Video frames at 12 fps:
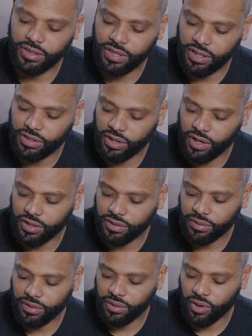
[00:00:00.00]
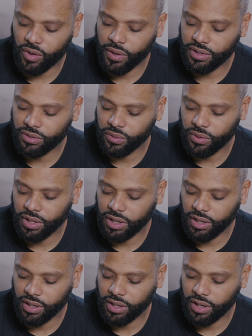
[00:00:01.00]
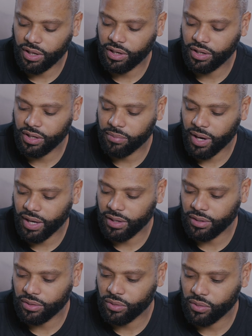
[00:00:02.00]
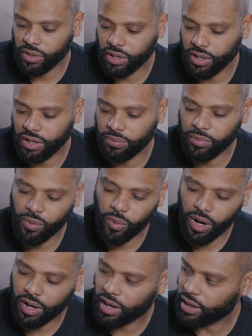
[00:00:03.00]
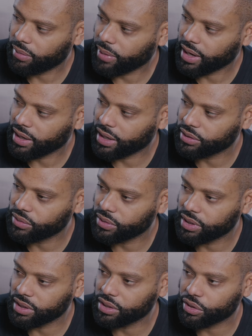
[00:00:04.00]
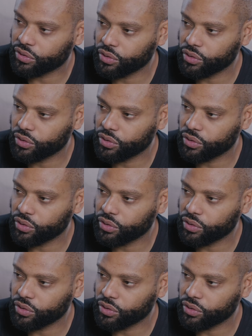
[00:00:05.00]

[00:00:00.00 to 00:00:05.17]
the T-shirts always do good. A hoodie might do good, but one color might not do good.